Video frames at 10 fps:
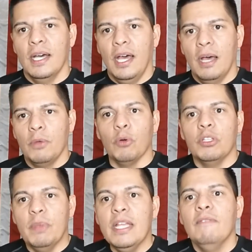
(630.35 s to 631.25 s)
who
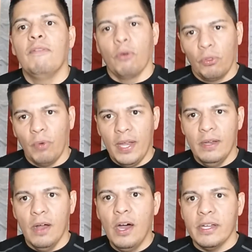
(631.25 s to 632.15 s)
was being forthright
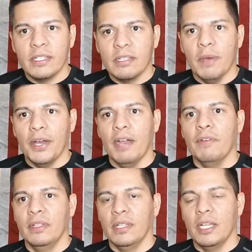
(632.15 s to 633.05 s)
and honest about
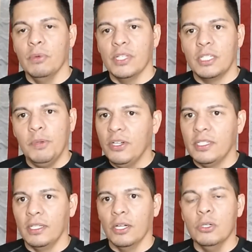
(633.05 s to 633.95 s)
everything that he was
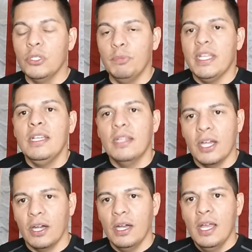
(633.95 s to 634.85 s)
experiencing there, who was being
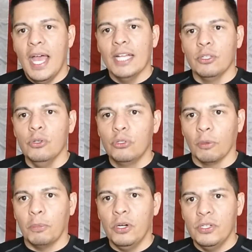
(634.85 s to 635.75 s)
there as a
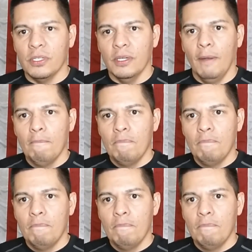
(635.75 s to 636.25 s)
neutral person.